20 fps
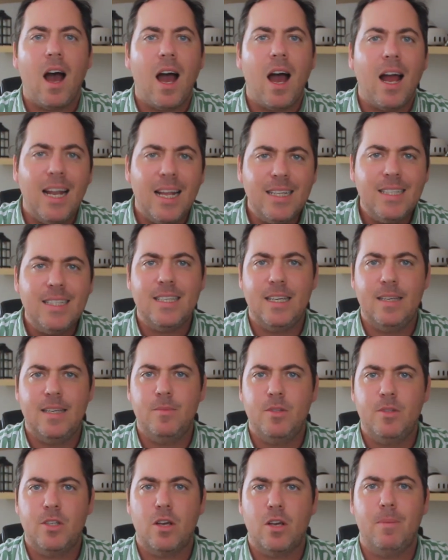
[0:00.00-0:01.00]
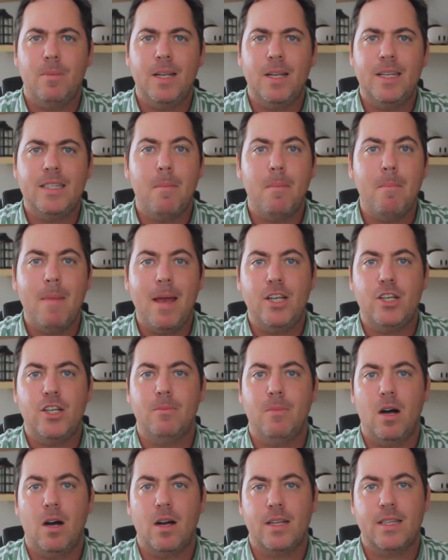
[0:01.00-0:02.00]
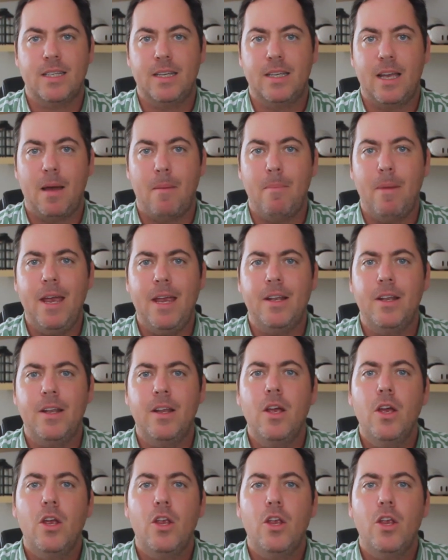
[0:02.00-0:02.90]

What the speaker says: I led a team to complete a major marketing campaign,